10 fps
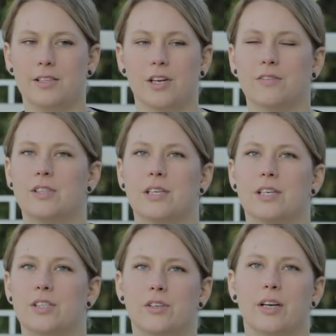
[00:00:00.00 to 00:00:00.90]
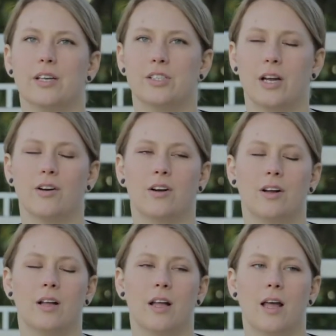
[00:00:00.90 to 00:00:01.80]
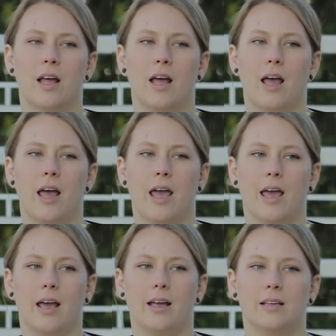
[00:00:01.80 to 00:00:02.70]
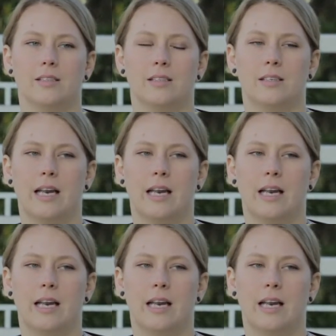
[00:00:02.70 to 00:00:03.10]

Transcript: the service industry in general. And